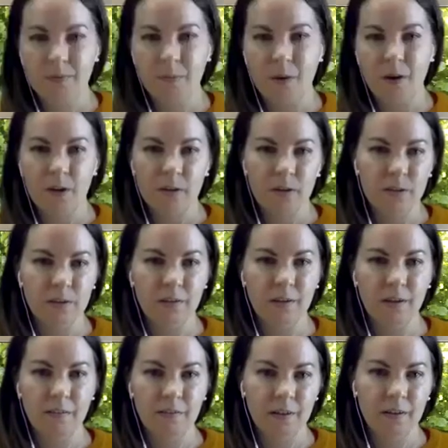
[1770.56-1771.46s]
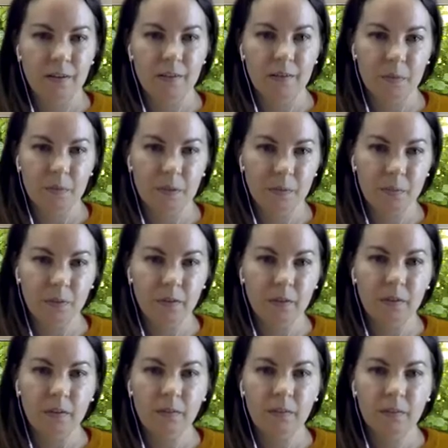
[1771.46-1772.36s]
parts of other
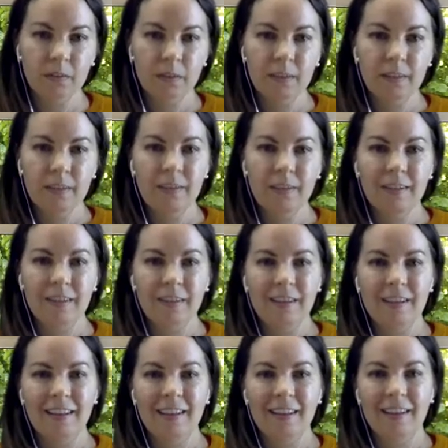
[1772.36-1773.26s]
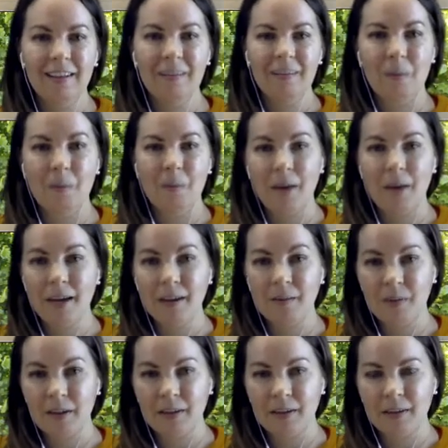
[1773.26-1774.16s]
people, in my
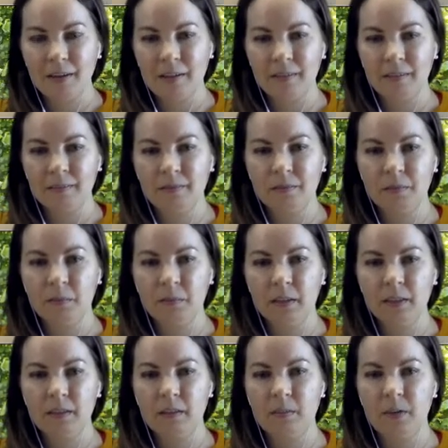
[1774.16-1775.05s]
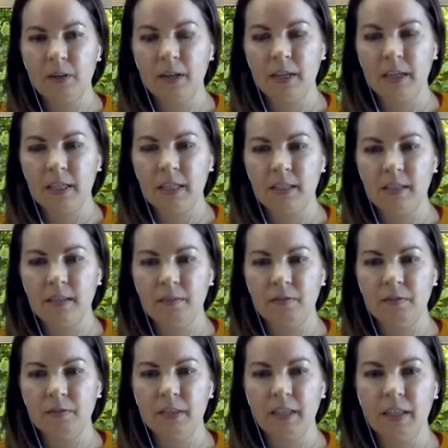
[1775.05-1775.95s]
opinion, from my experience, I
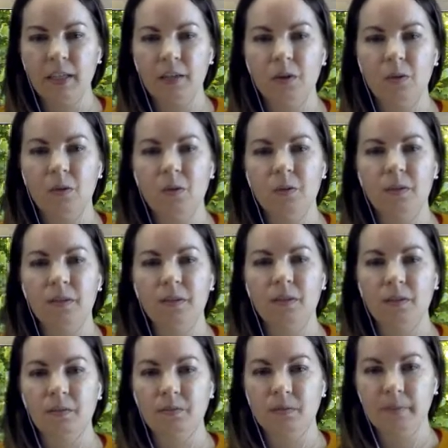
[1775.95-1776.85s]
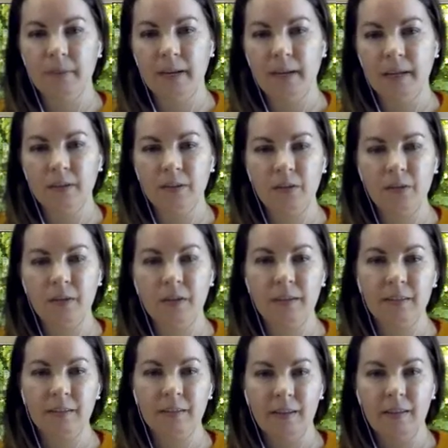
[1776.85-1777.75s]
feel like it always comes back to
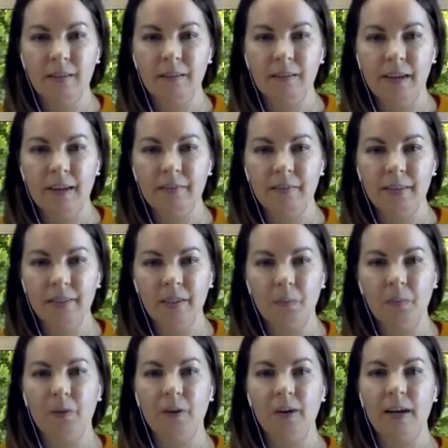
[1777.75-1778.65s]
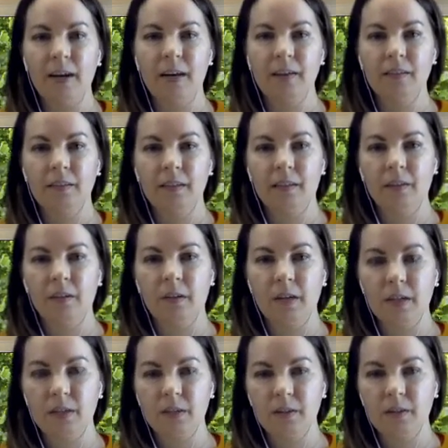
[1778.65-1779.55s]
us diving deeper and asking the
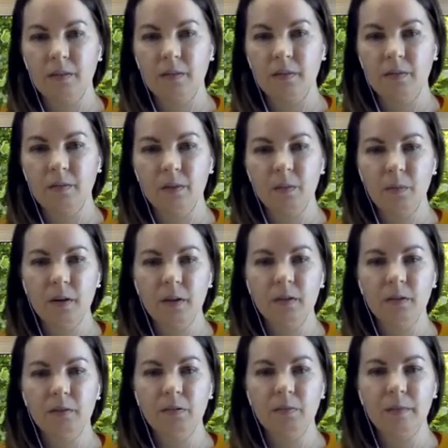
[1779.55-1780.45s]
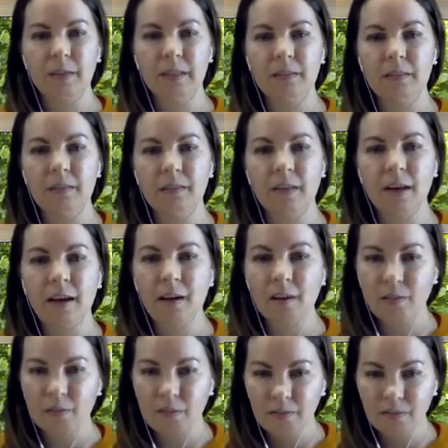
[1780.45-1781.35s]
question, what parts of
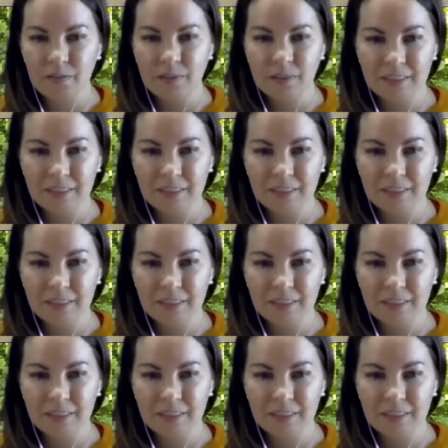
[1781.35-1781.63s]
myself